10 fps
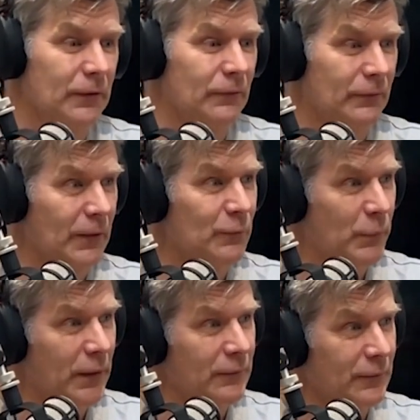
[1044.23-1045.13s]
on the ground
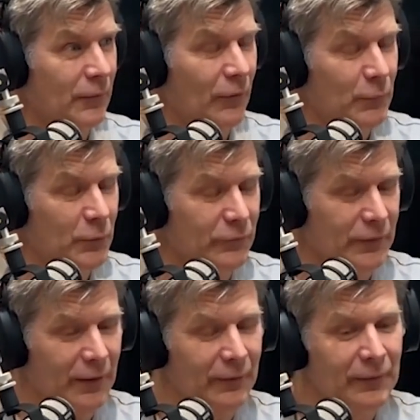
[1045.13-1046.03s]
panting their eyeballs
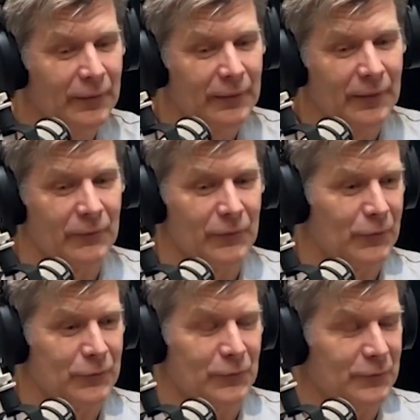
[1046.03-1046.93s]
out, and the
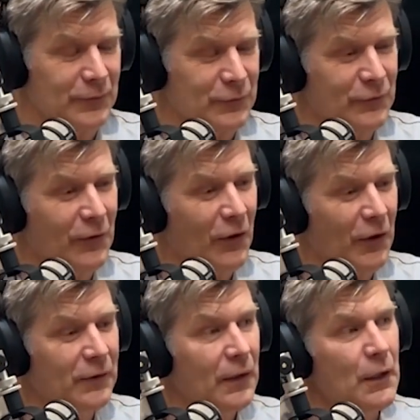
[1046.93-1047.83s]
dog's doing just
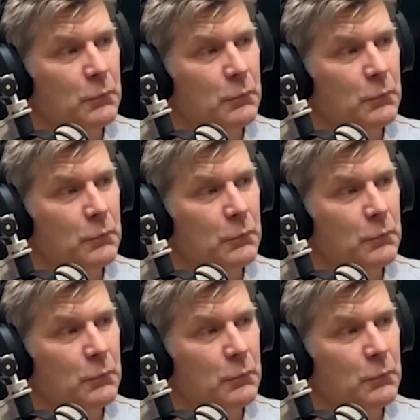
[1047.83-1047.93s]
fine.